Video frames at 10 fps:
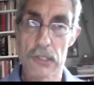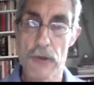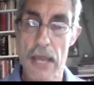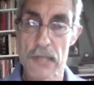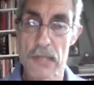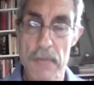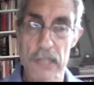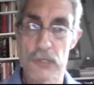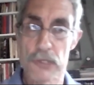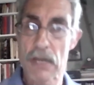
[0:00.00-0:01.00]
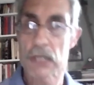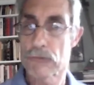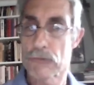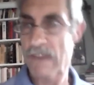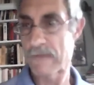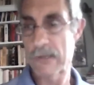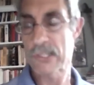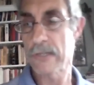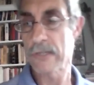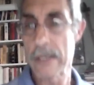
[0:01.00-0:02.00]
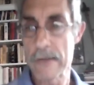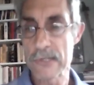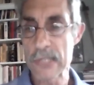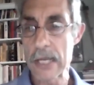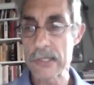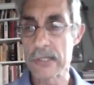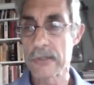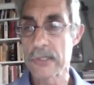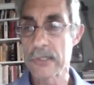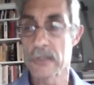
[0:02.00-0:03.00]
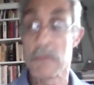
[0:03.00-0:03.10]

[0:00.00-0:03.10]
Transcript: has, makes a direct reference to that other statue. So to